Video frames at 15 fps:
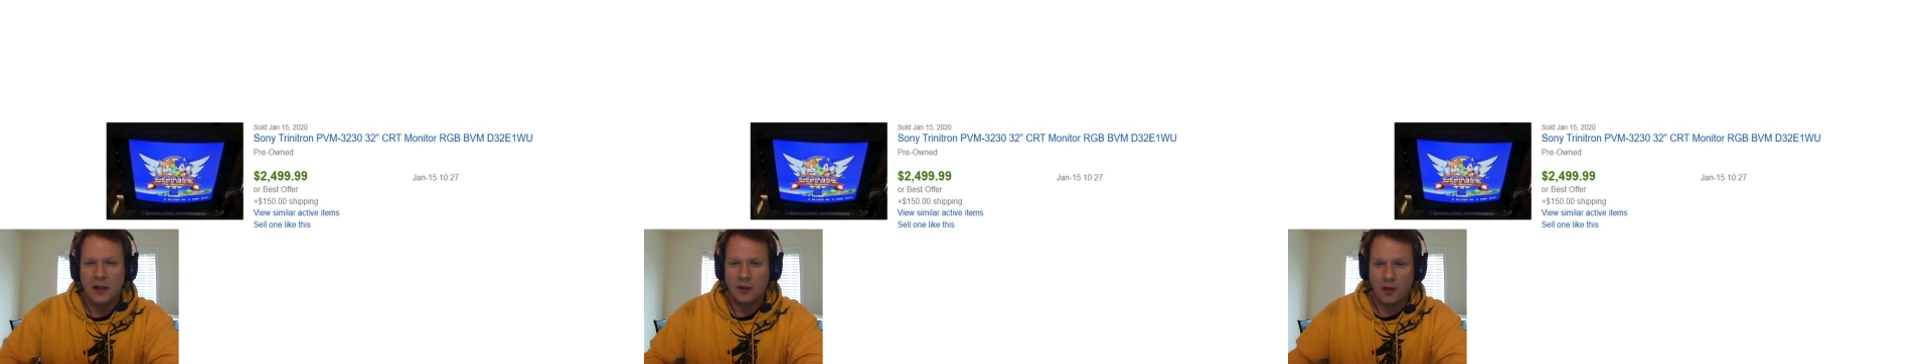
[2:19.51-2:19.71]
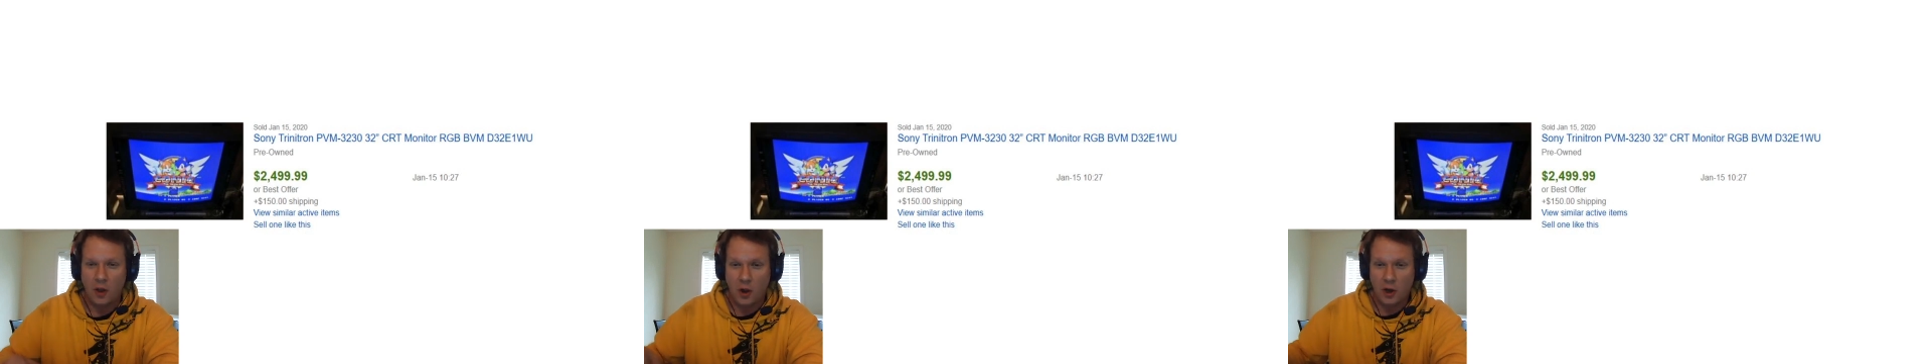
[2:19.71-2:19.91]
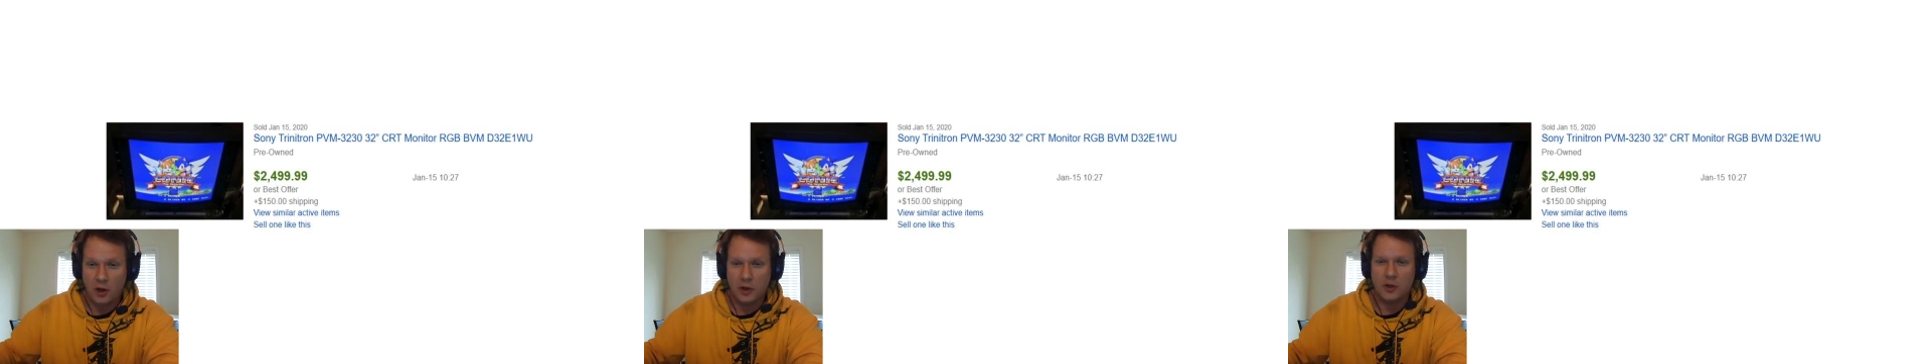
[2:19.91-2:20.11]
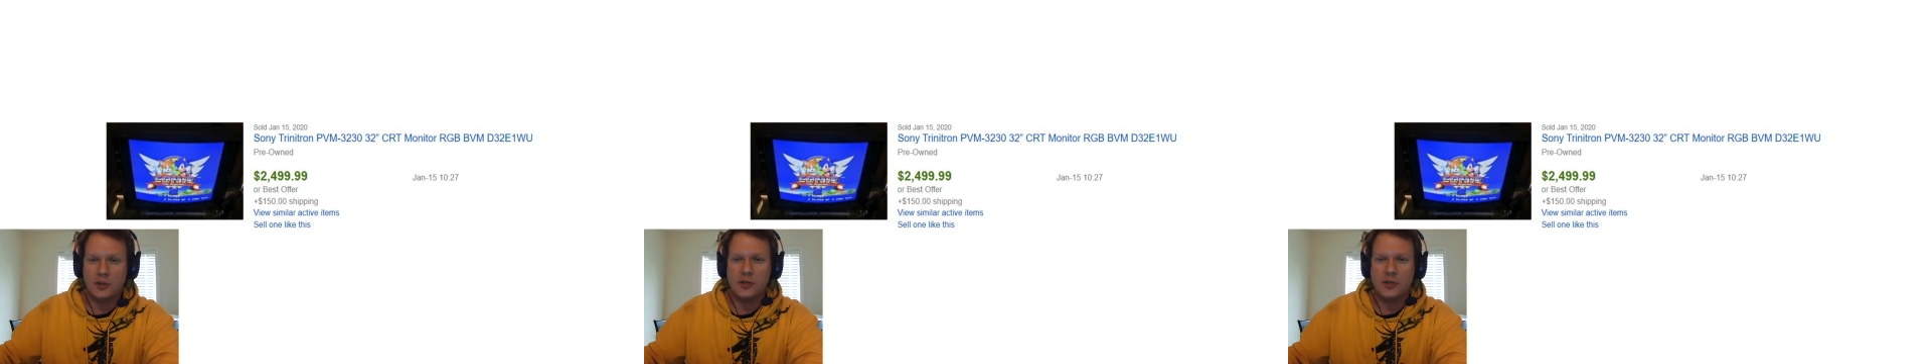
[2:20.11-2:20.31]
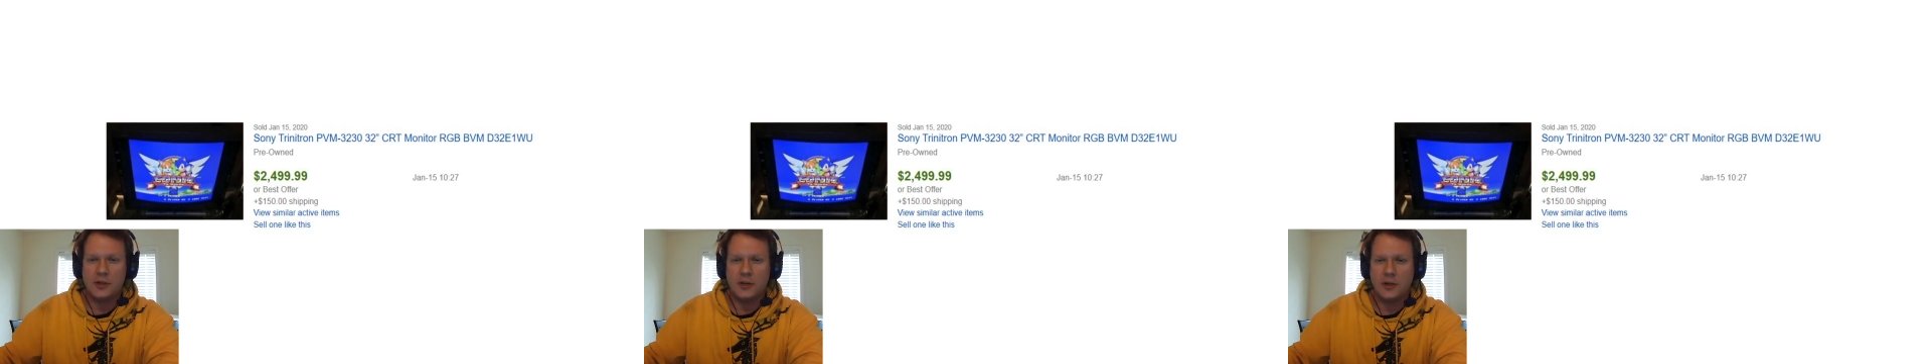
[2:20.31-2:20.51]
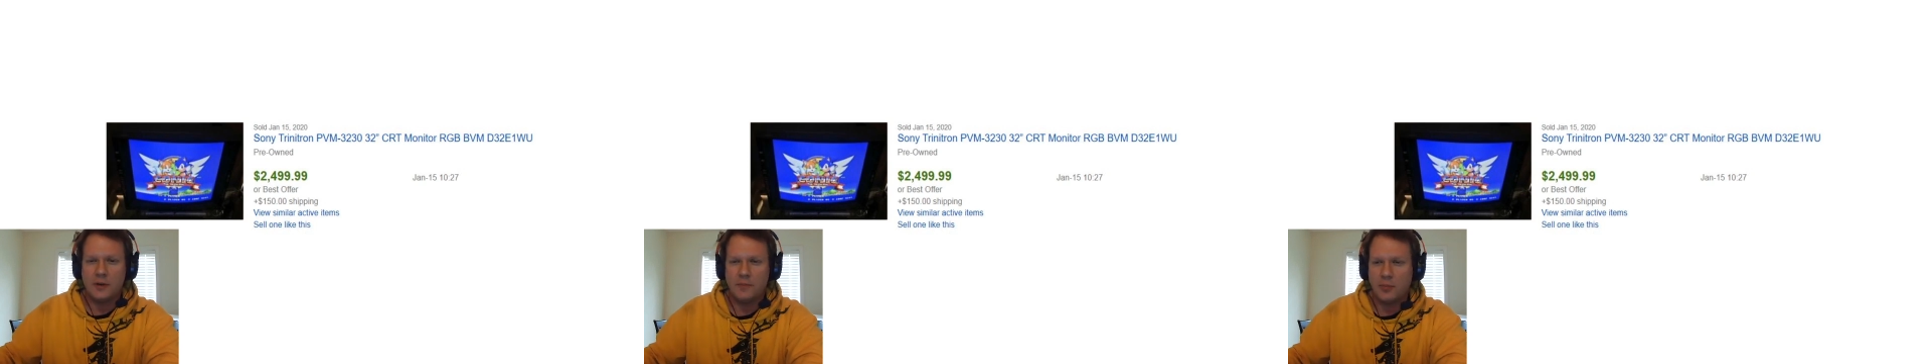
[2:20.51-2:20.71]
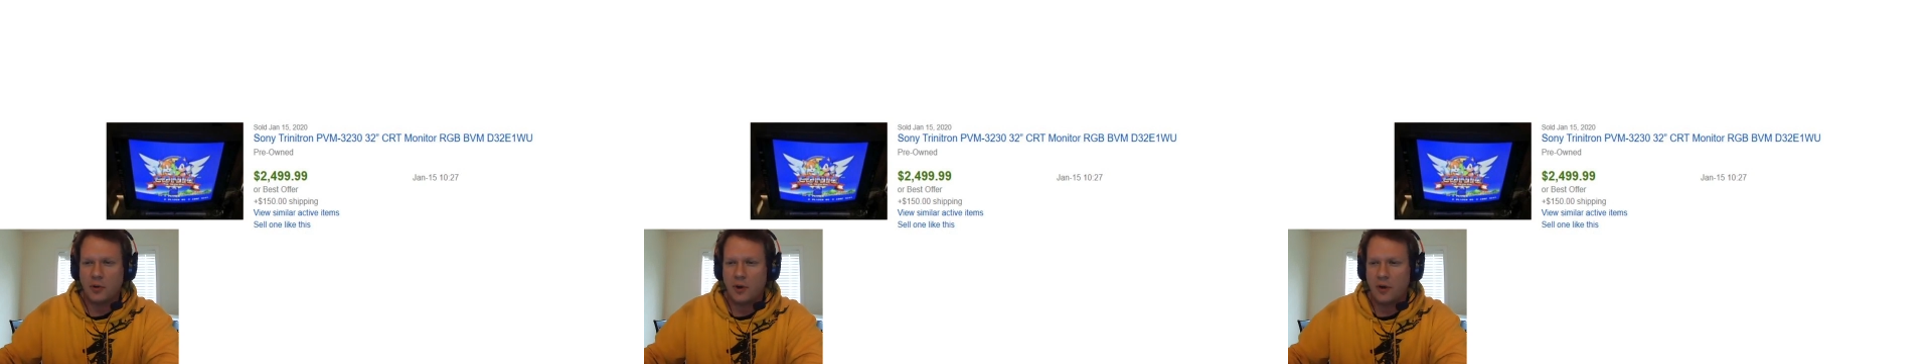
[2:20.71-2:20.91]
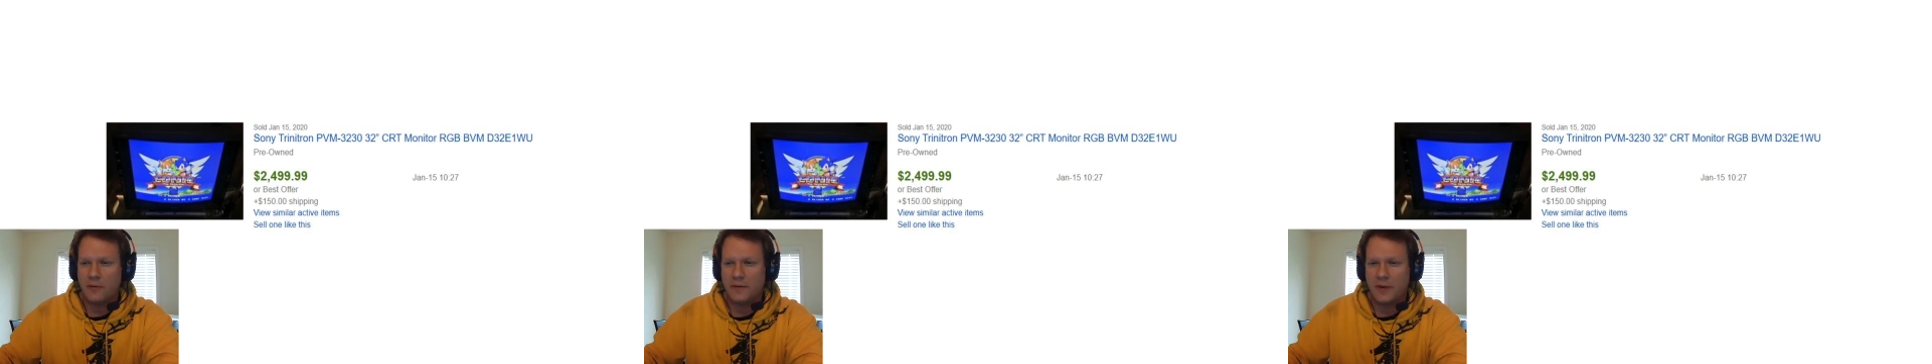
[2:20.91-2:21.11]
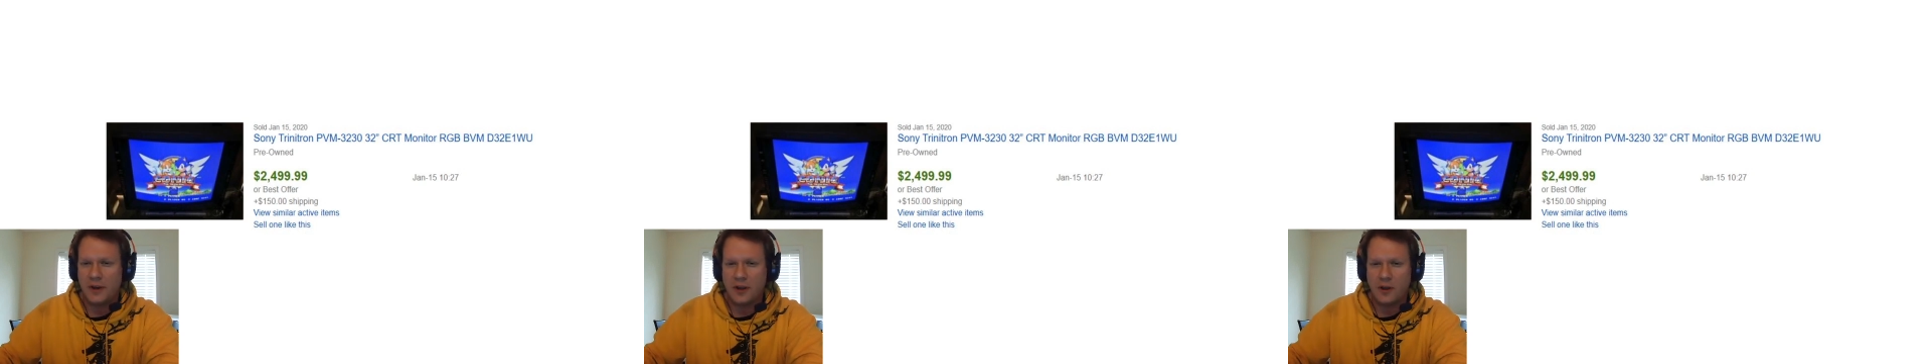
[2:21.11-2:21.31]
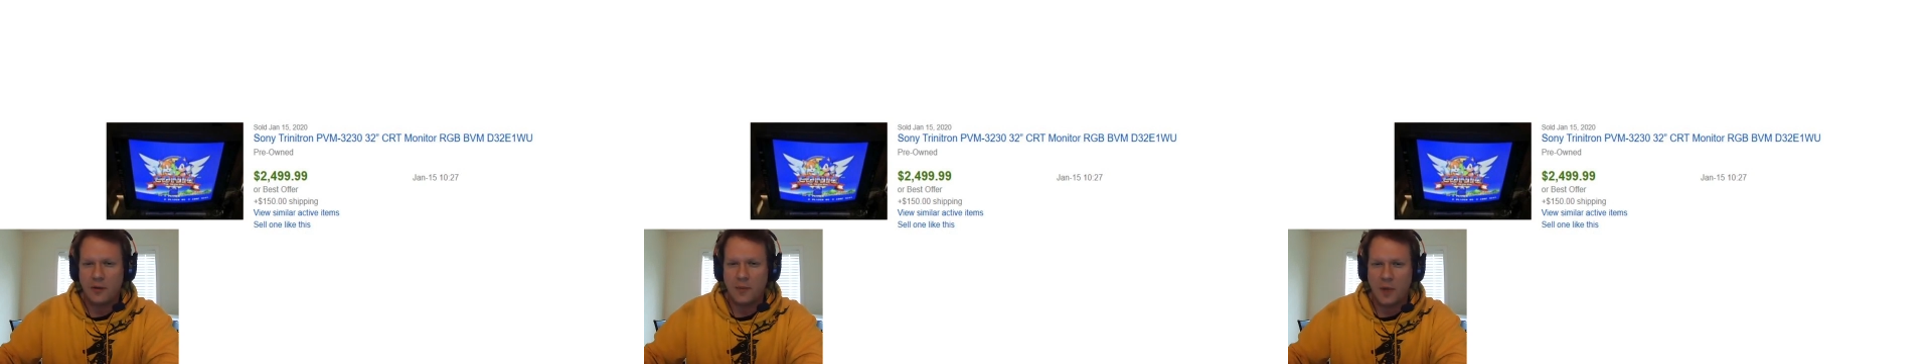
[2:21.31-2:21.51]
large Pro
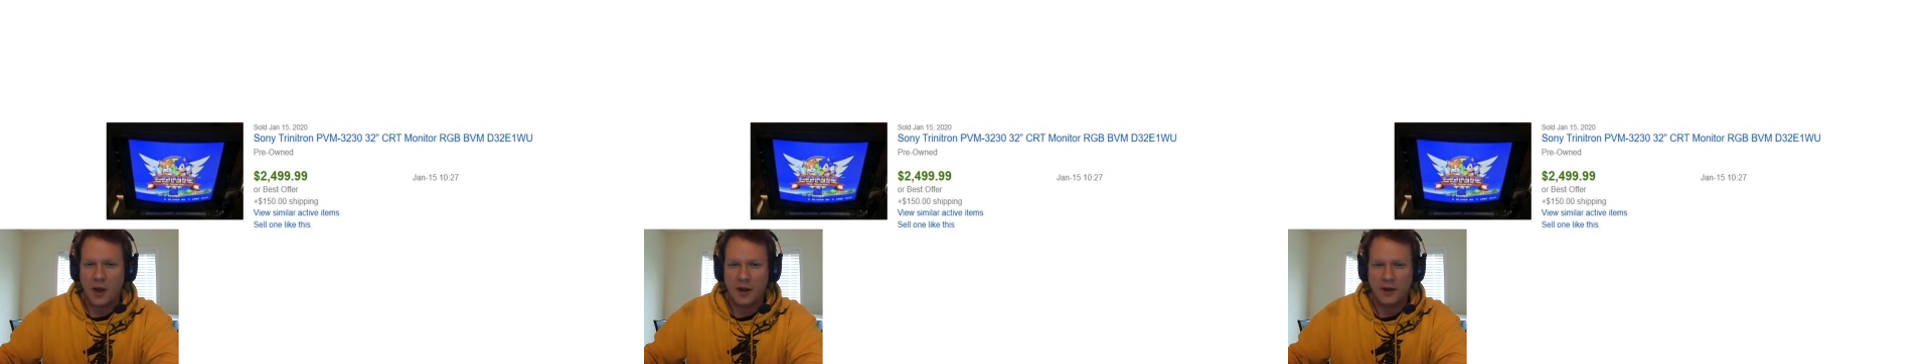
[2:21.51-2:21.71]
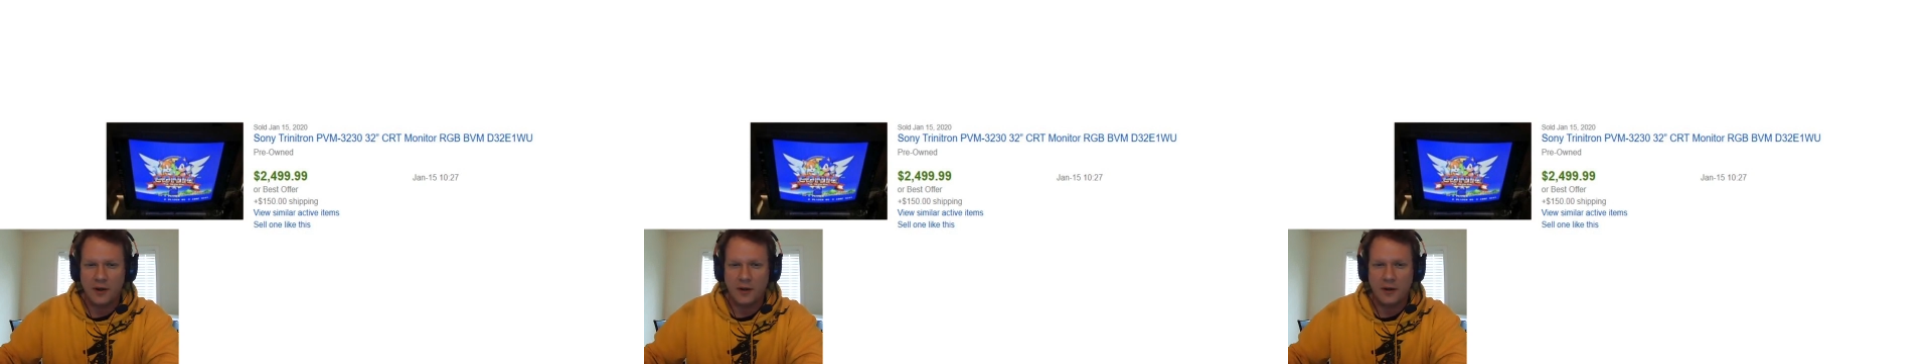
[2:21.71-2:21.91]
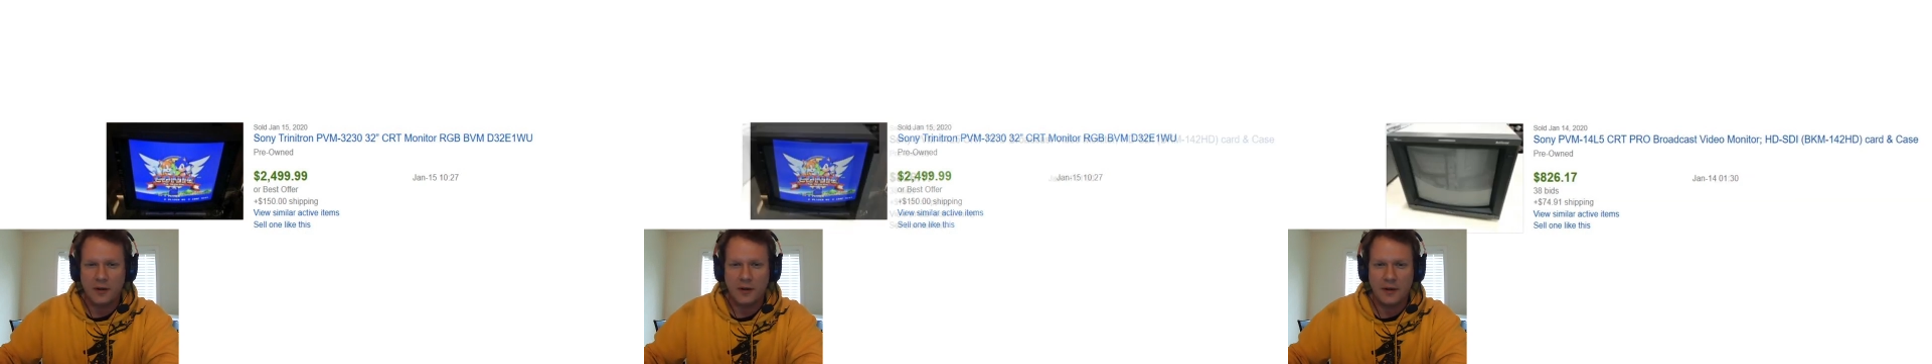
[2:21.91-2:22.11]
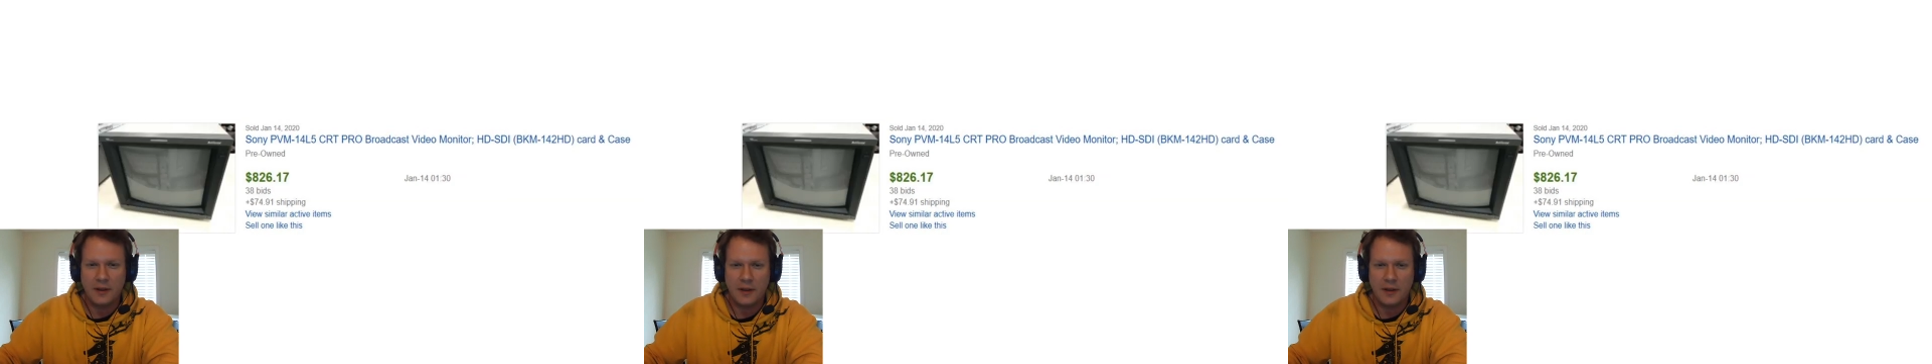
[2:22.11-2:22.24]
Video monitor.